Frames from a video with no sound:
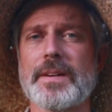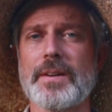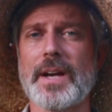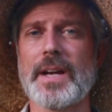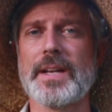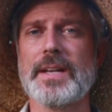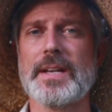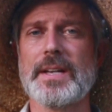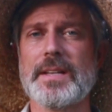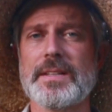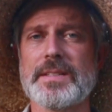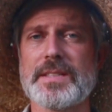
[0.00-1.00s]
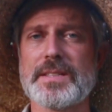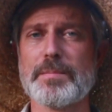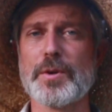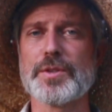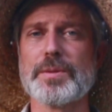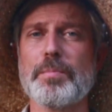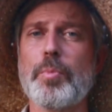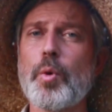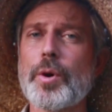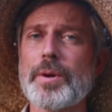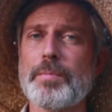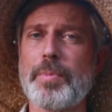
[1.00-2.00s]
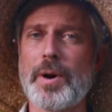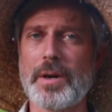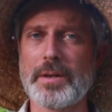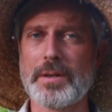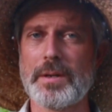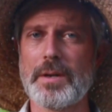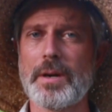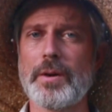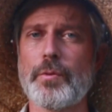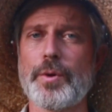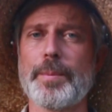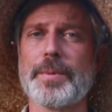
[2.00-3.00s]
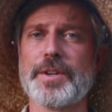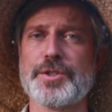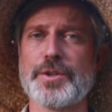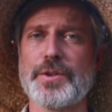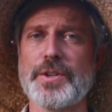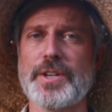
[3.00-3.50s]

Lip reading: Okay, this is the most important part of what I'm going to show you